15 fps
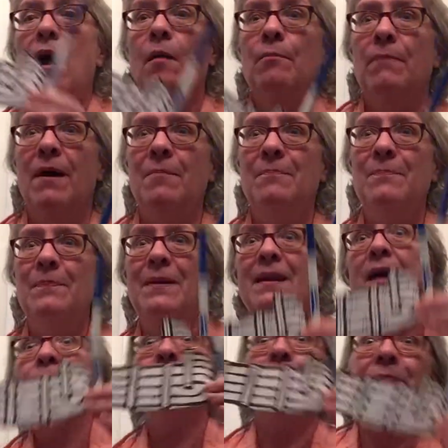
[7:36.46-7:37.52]
bumping
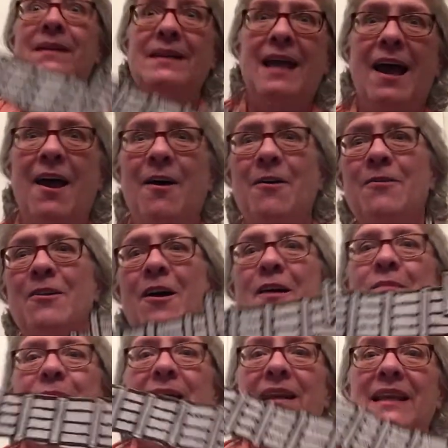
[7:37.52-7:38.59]
up and down
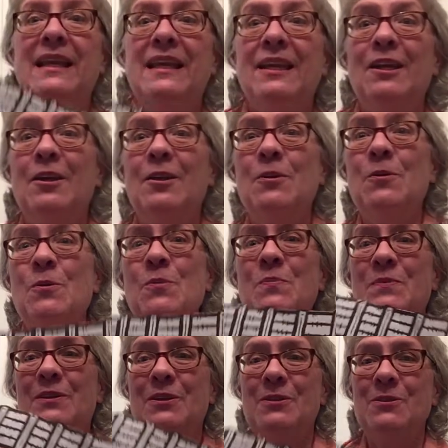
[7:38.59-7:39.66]
on my little
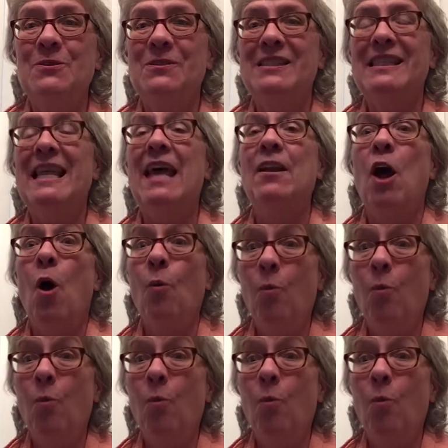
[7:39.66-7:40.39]
blue sled.